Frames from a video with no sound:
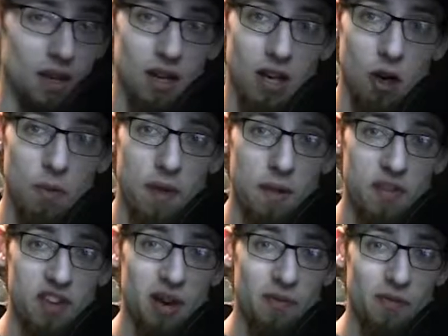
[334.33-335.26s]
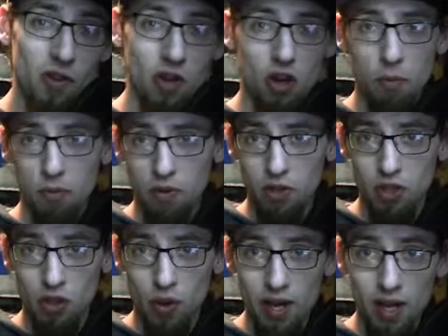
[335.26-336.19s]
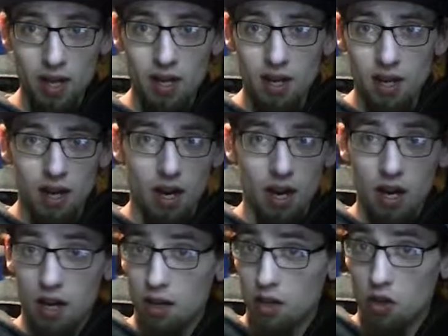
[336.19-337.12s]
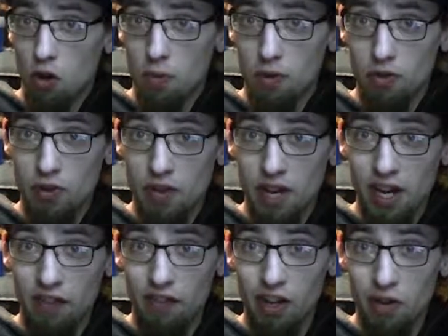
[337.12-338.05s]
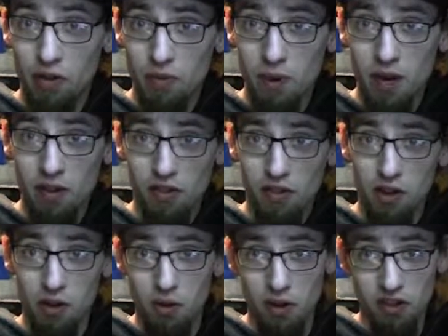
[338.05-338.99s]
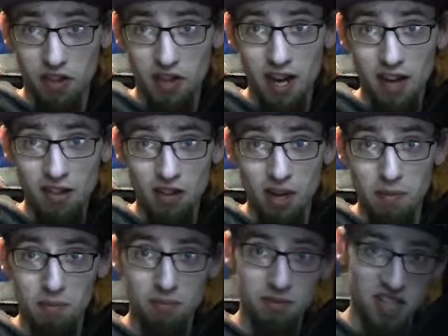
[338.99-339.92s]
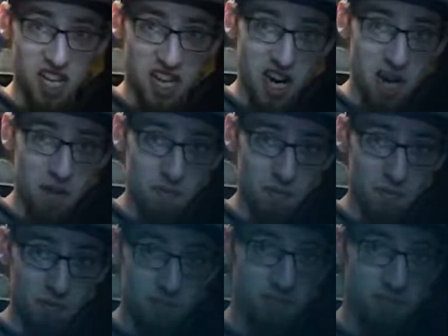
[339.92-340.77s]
I hope that was helpful. I hope you enjoy it. I hope you enjoy the next video as well. So I'll see you next time. Take care.